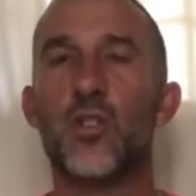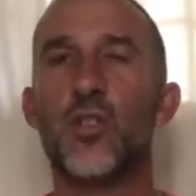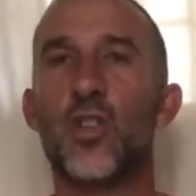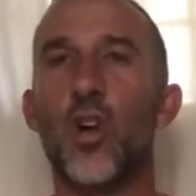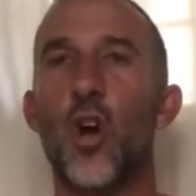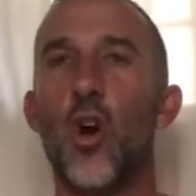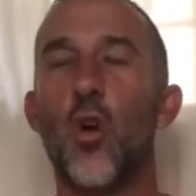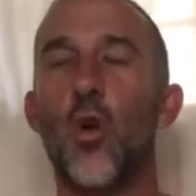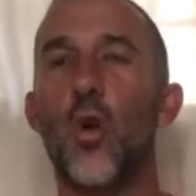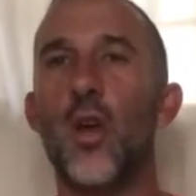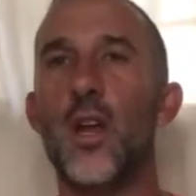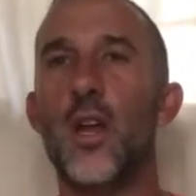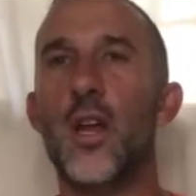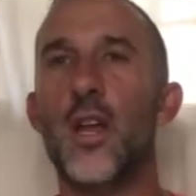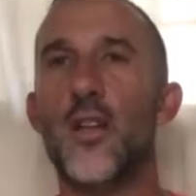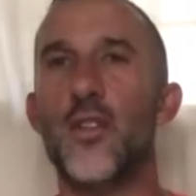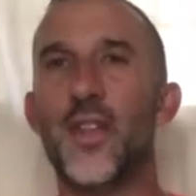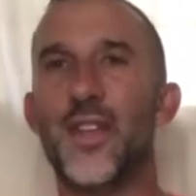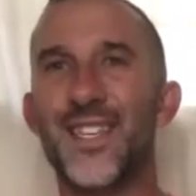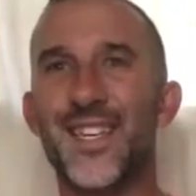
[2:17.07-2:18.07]
So
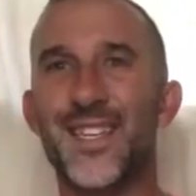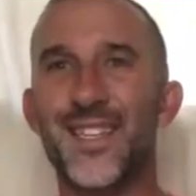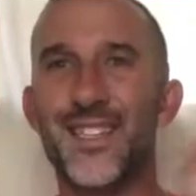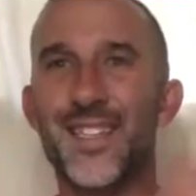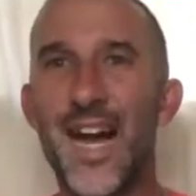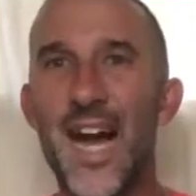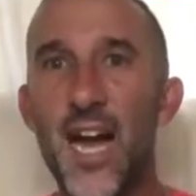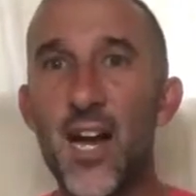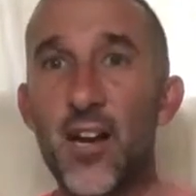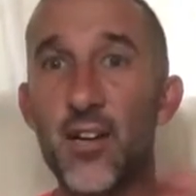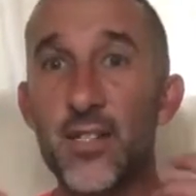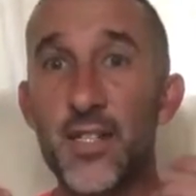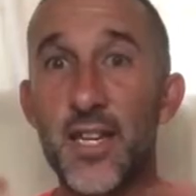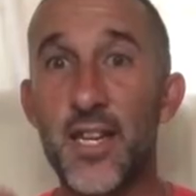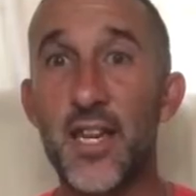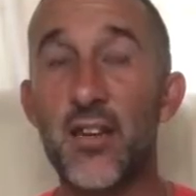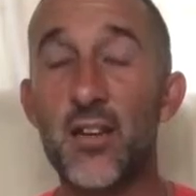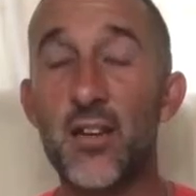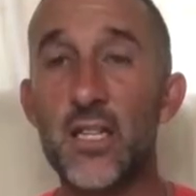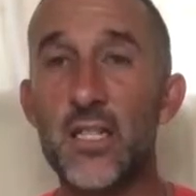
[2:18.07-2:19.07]
the desire to
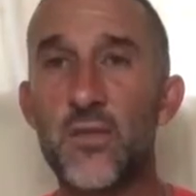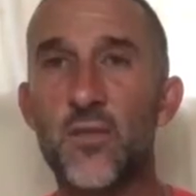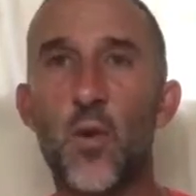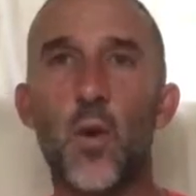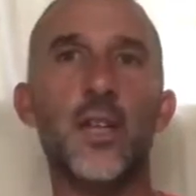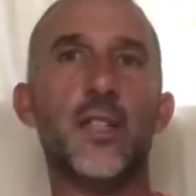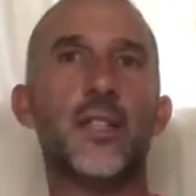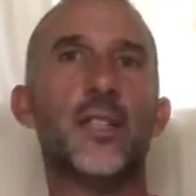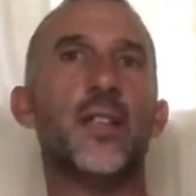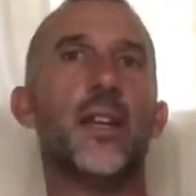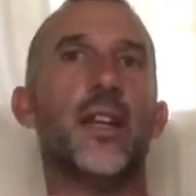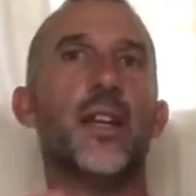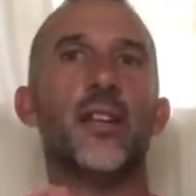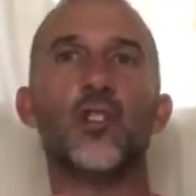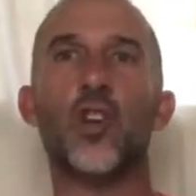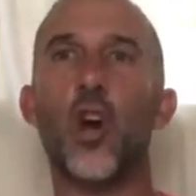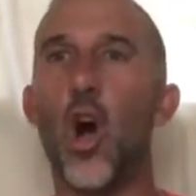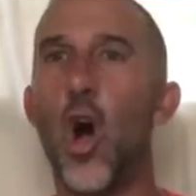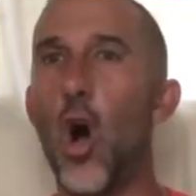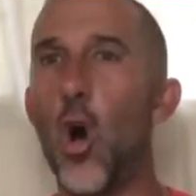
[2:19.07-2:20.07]
hear His voice
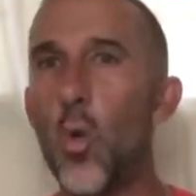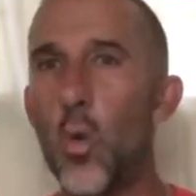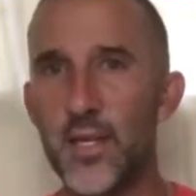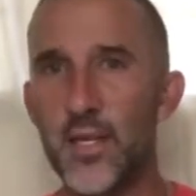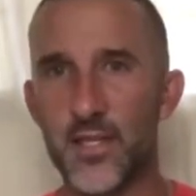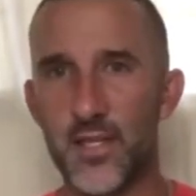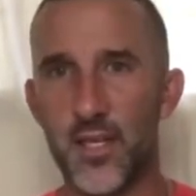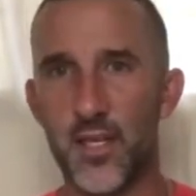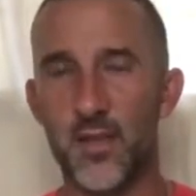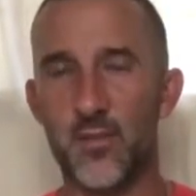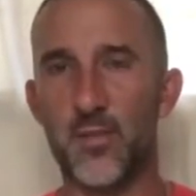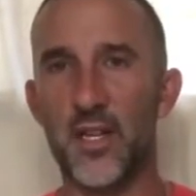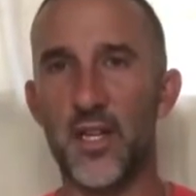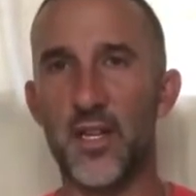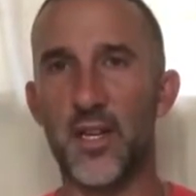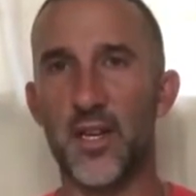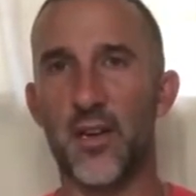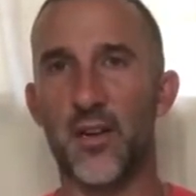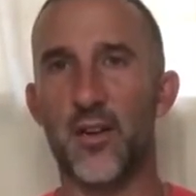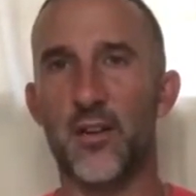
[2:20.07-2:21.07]
is always going to be
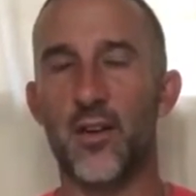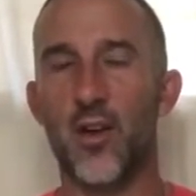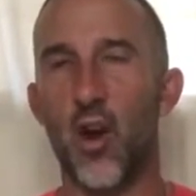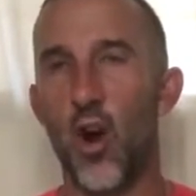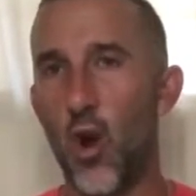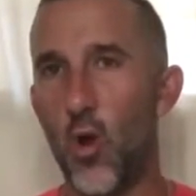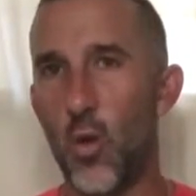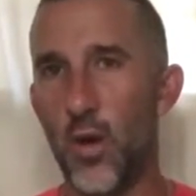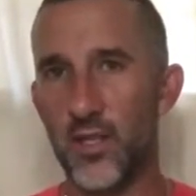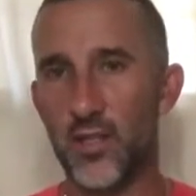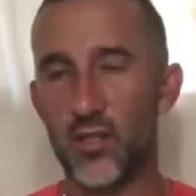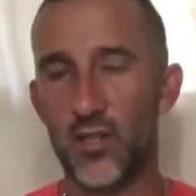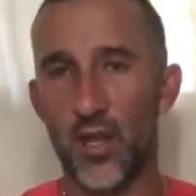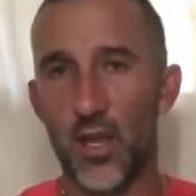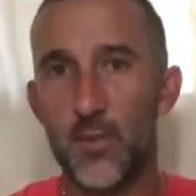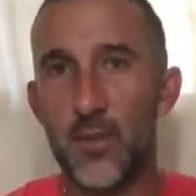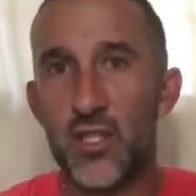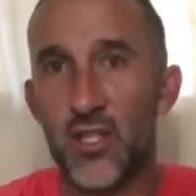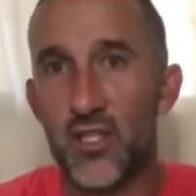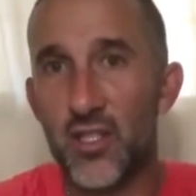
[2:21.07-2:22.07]
there, always. So
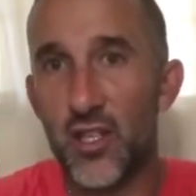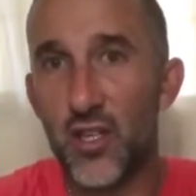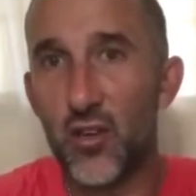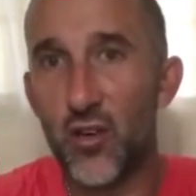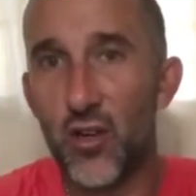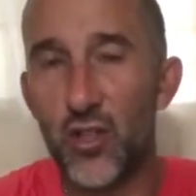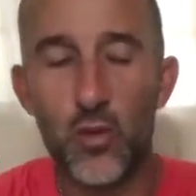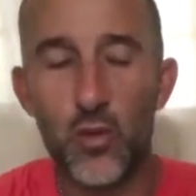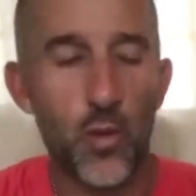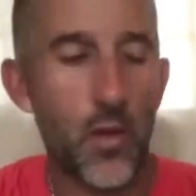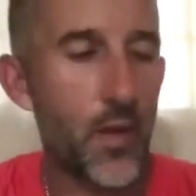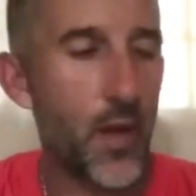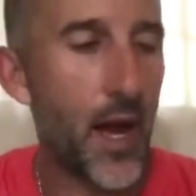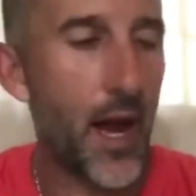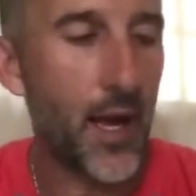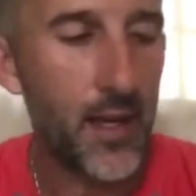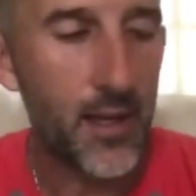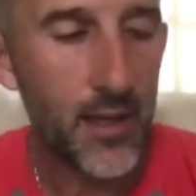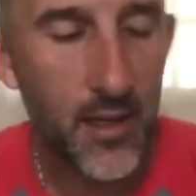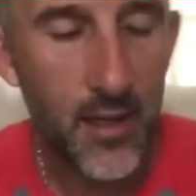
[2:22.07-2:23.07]
let me just encourage you with
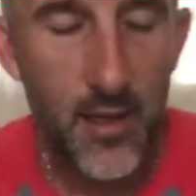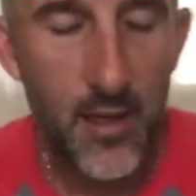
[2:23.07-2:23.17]
that.